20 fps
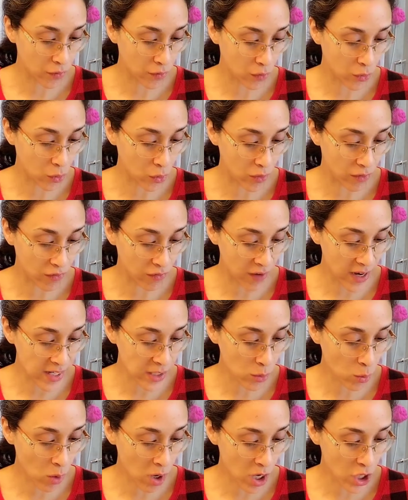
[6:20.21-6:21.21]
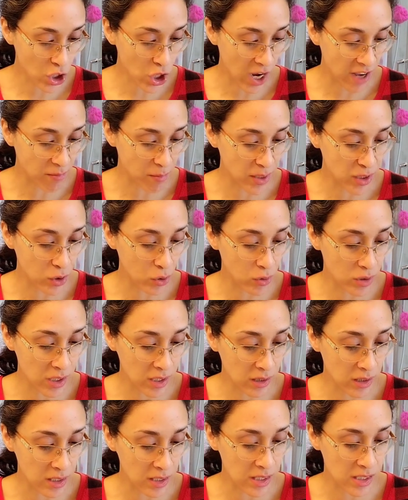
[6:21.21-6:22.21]
For face wash, I've been
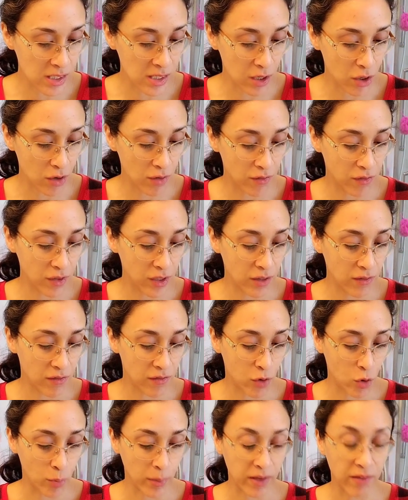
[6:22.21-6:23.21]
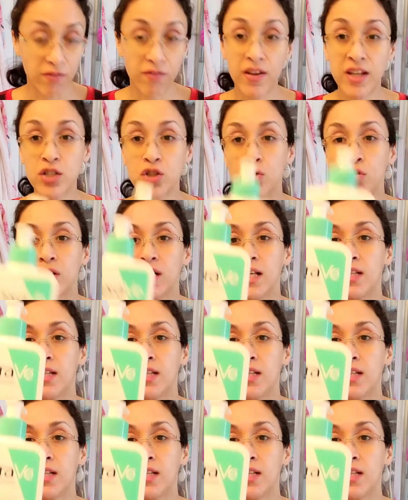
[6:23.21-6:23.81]
using the CeraVe Foaming Facial